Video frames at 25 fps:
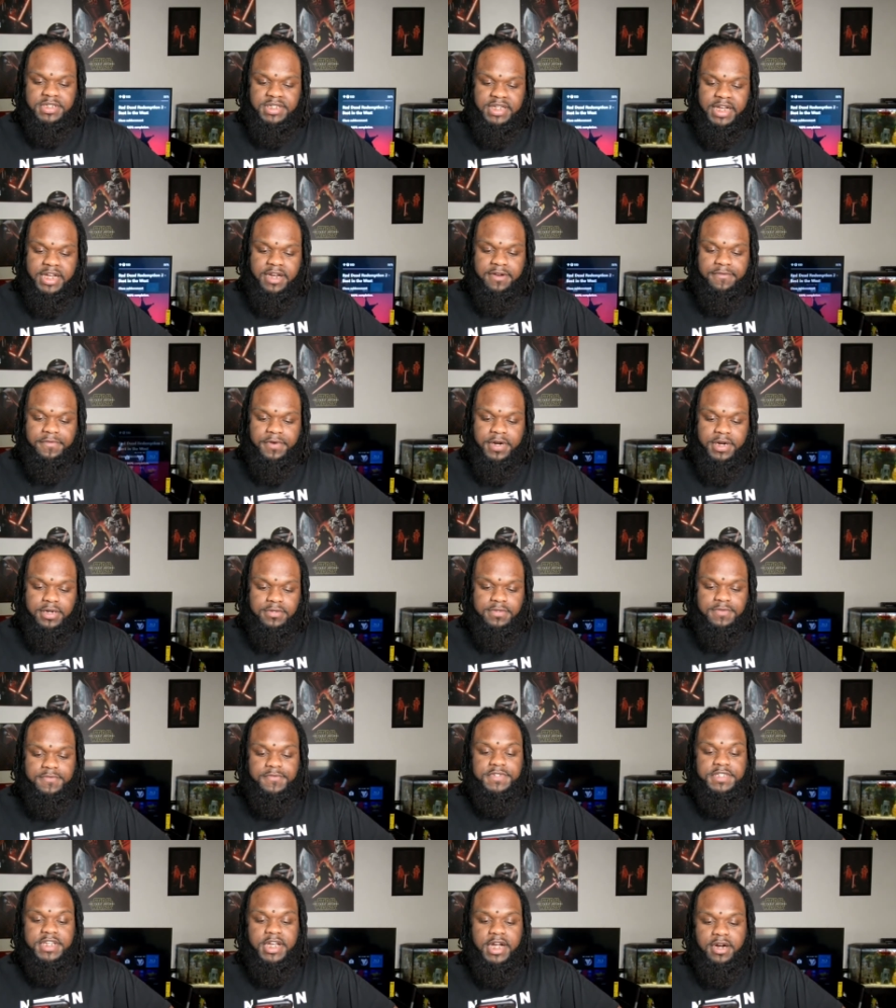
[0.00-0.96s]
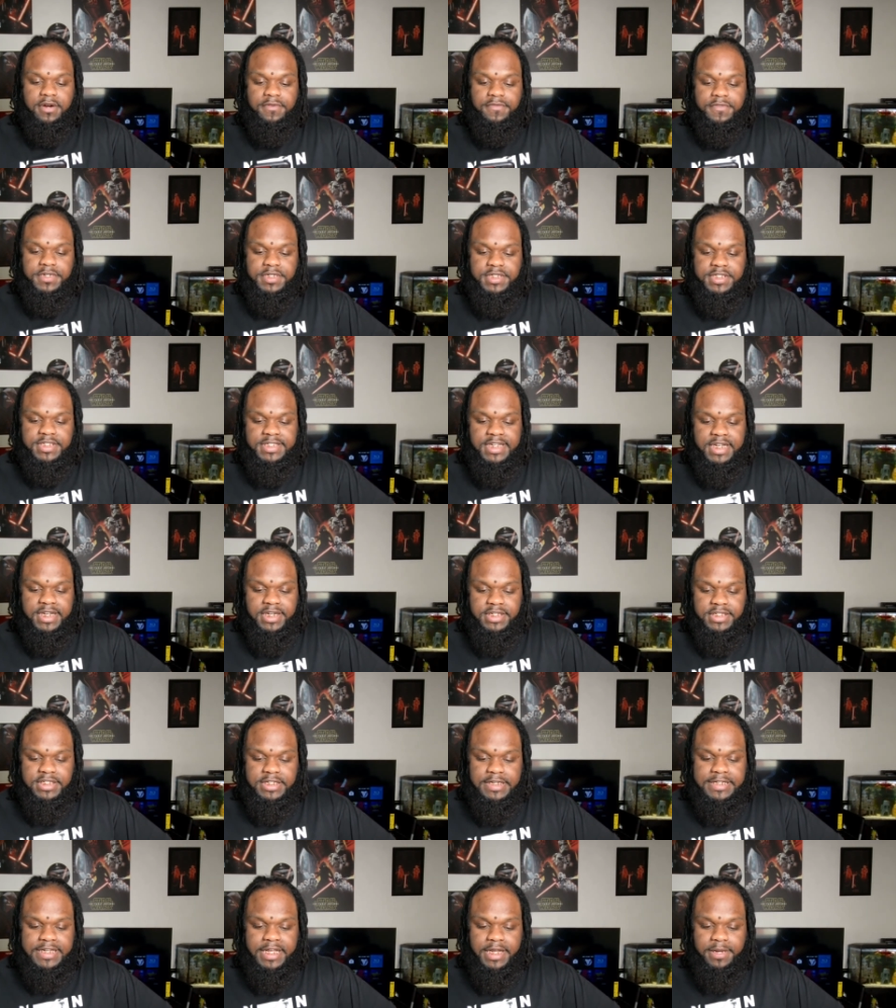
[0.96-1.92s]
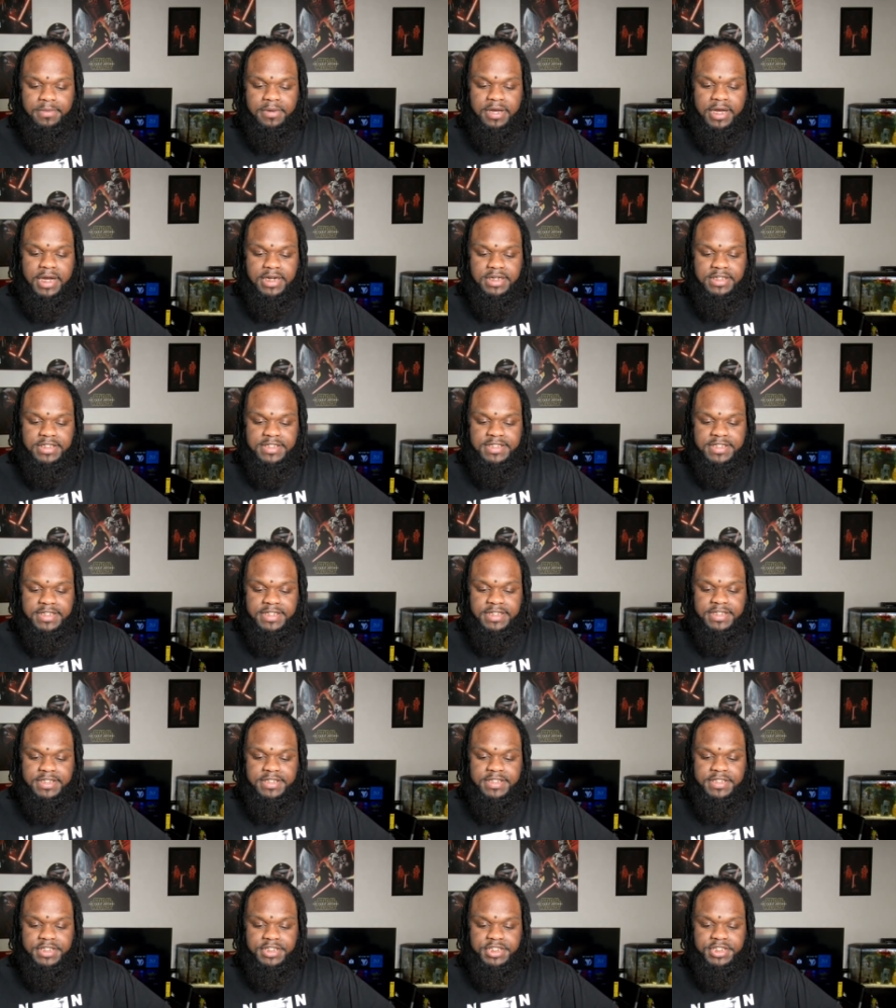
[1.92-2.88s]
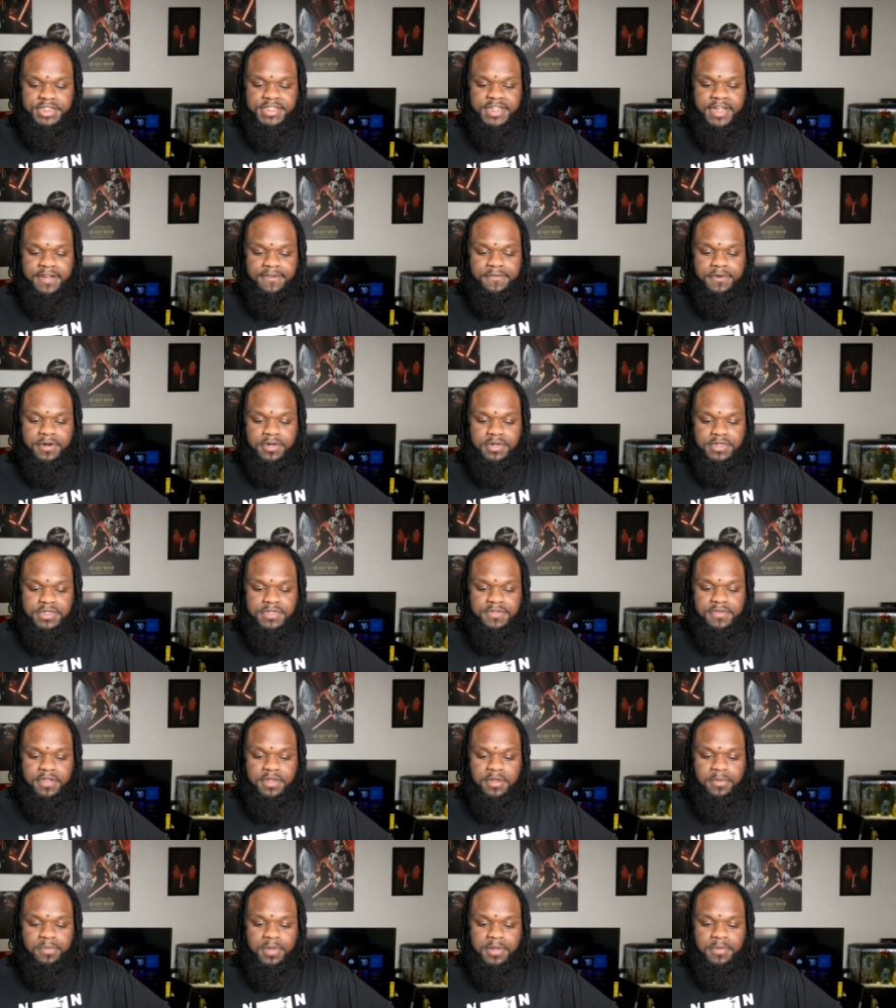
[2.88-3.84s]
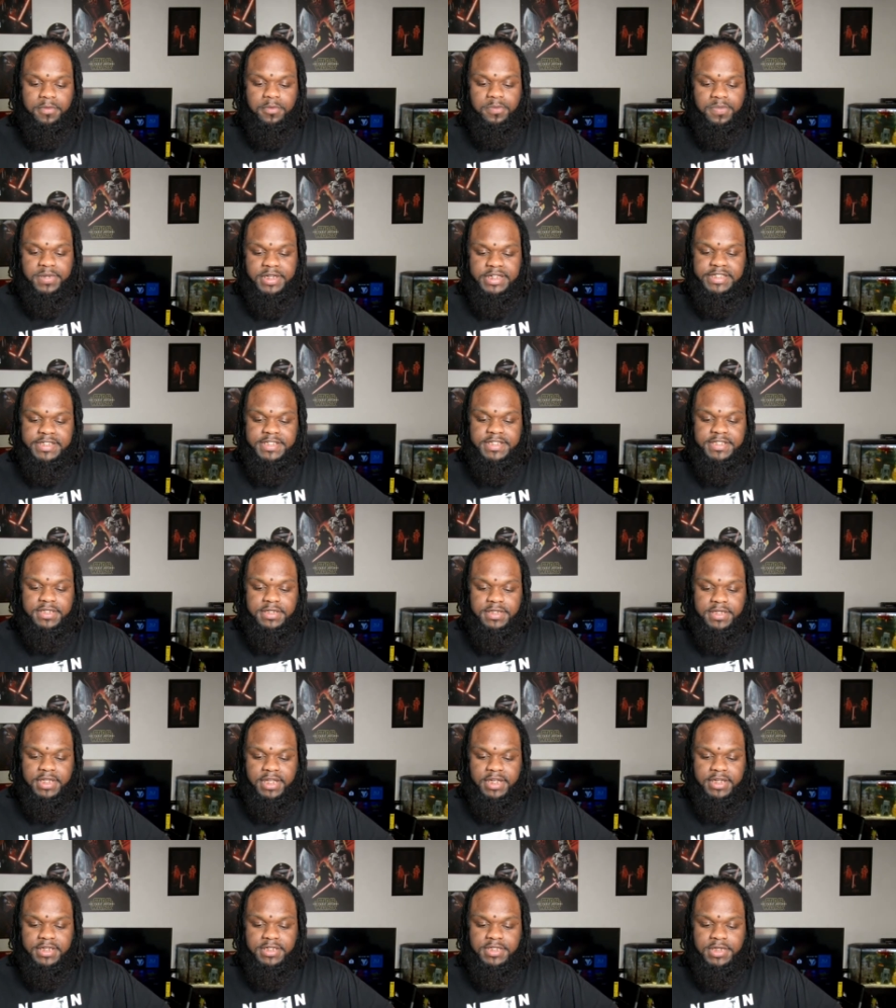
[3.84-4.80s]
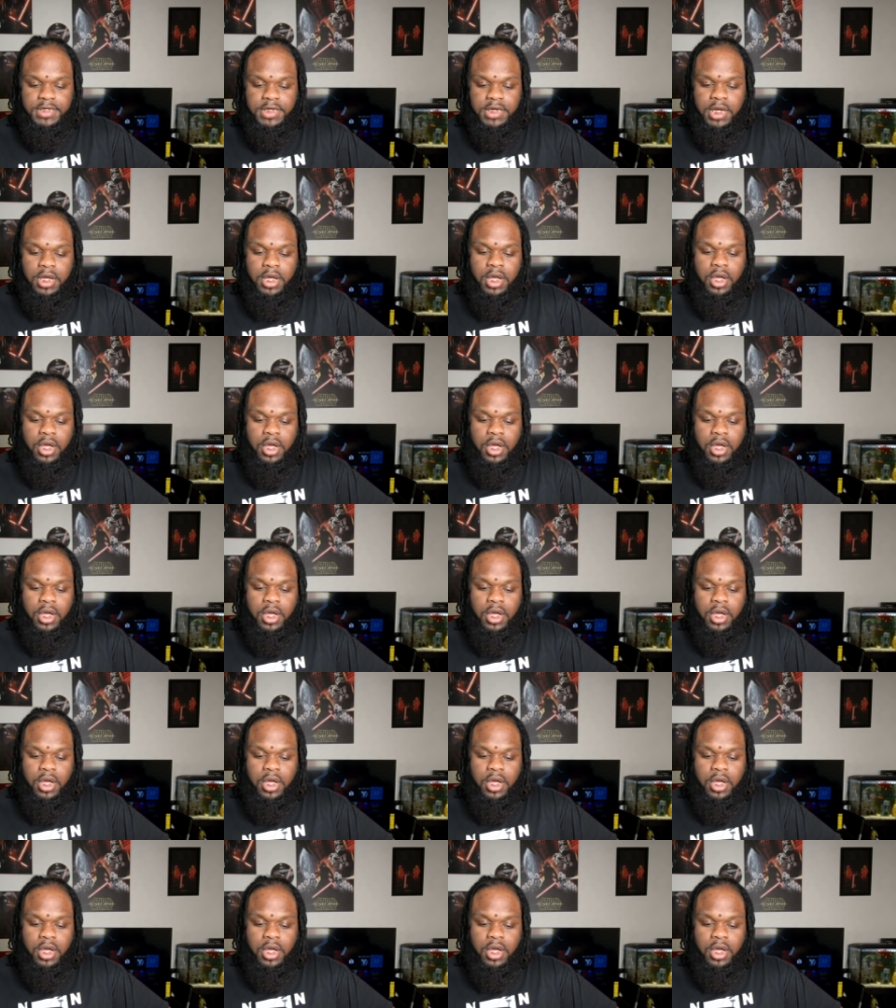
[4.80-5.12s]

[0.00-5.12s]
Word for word: A lot of photographers tend to stay behind the scenes and just take photos of other people, places, and things.